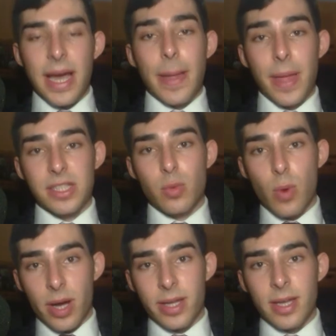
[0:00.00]
and that's
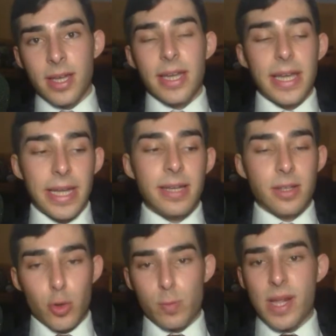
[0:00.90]
why in
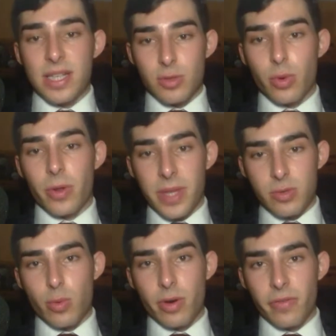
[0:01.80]
those places where this
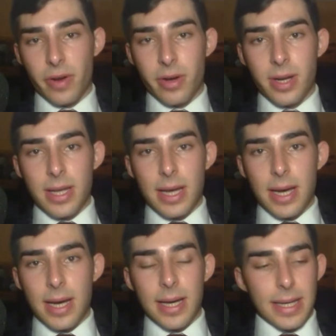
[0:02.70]
warfare
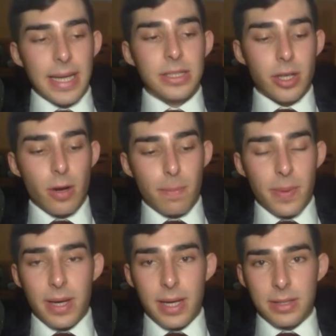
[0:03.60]
ended up
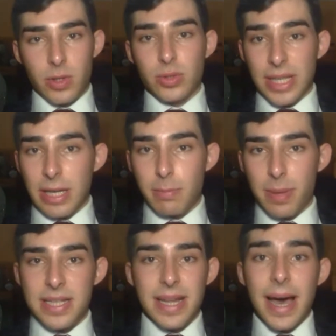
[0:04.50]
taking
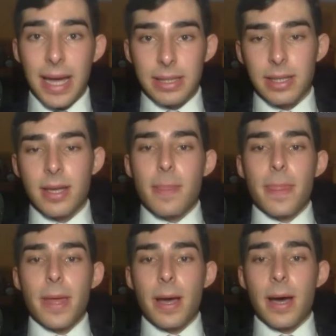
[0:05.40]
place and
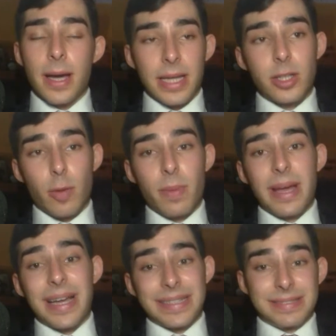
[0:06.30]
ended up
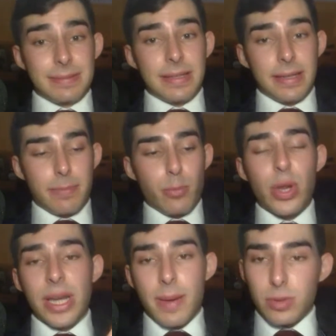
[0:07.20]

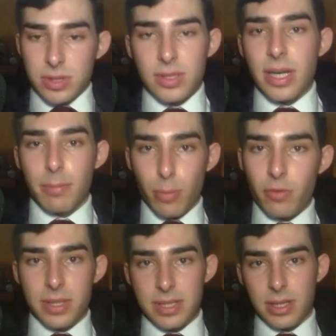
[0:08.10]
bringing about certain
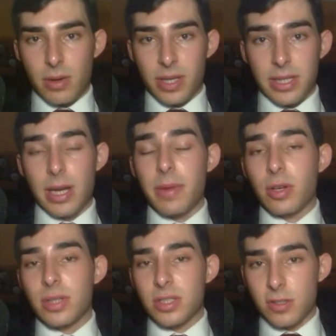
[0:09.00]
improvements in the living
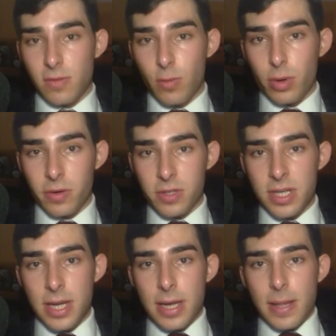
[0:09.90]
conditions of workers,
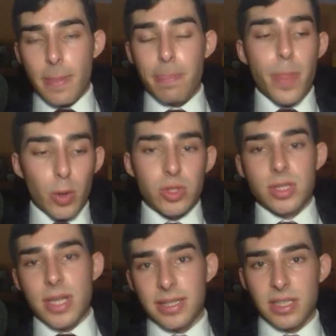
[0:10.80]
those
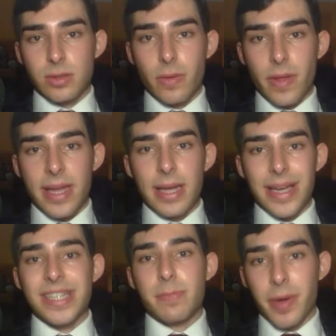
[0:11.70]
societies today
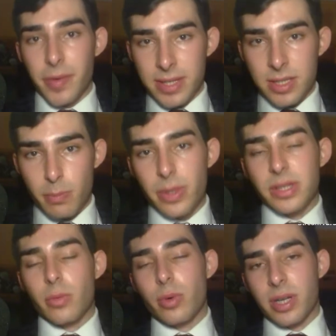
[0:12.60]
experience
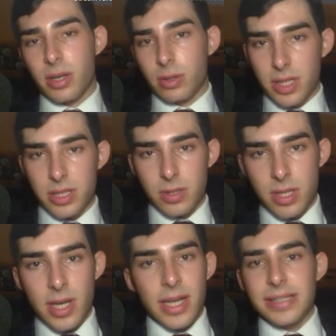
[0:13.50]
better working conditions.
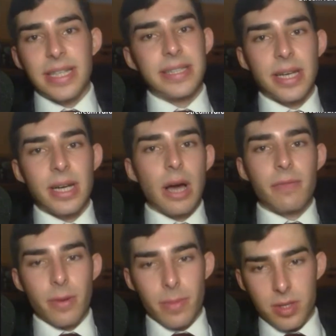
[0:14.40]
They didn't come
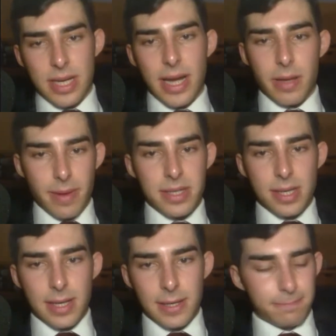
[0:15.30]
from the sky,
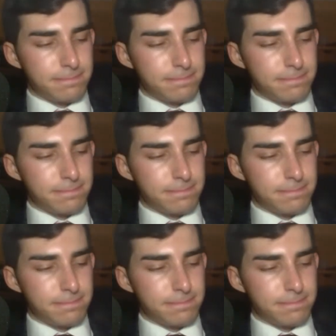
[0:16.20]
basically.